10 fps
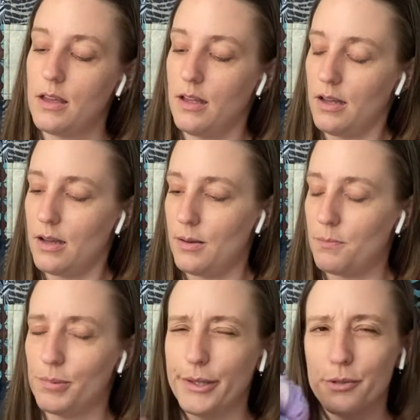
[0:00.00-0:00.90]
um,
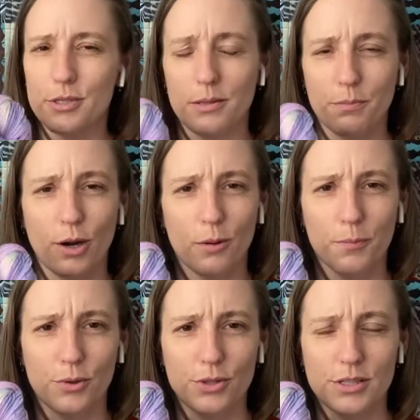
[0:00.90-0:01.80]
blues and
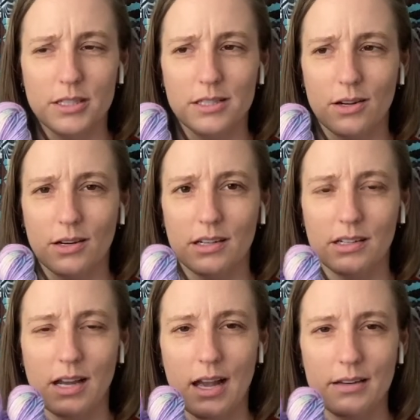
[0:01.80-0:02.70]
purples are
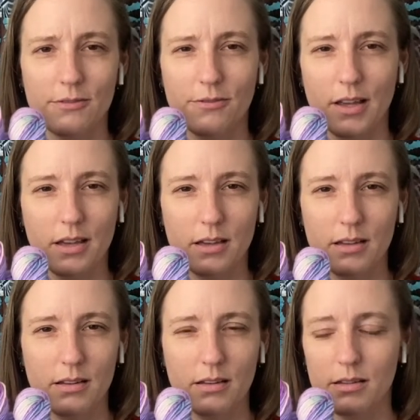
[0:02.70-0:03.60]
kind of
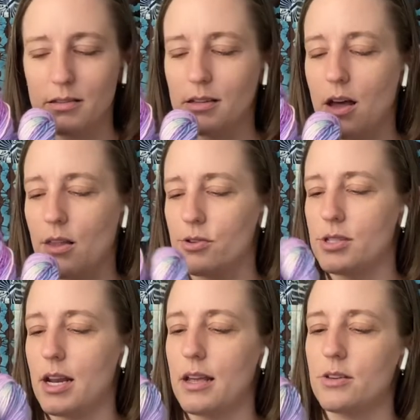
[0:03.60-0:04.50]
like
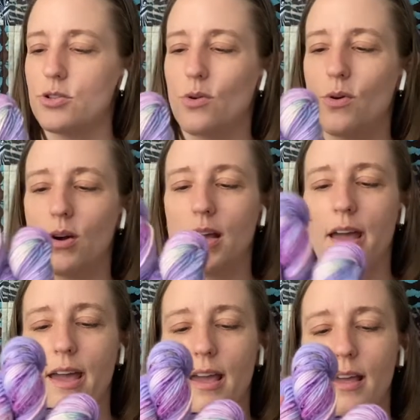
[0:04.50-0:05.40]
colors that I
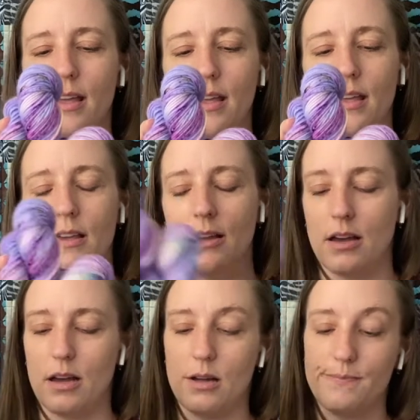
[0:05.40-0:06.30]
enjoy.
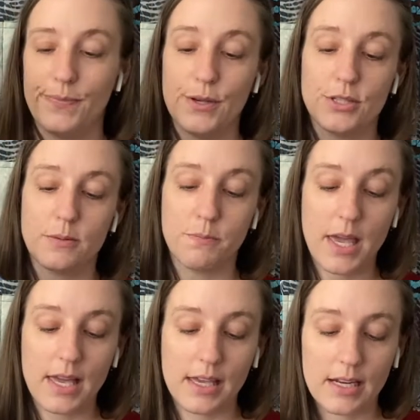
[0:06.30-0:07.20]
Um, there's some
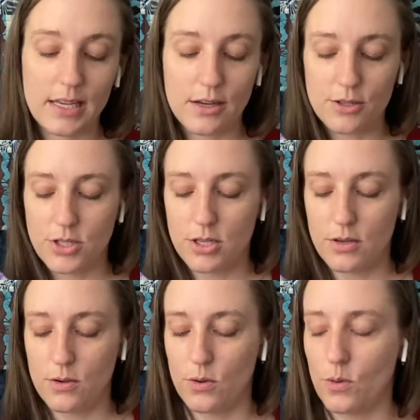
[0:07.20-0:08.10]
pink in here
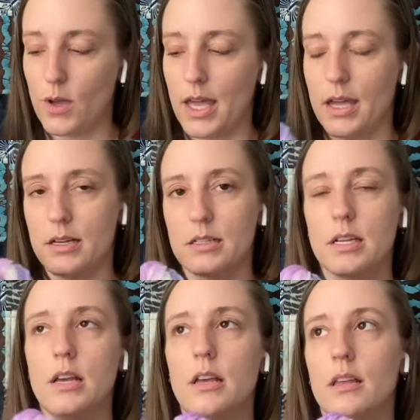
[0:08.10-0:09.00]
too. And
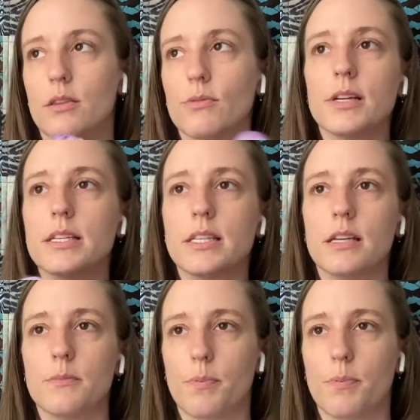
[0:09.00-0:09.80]
the reason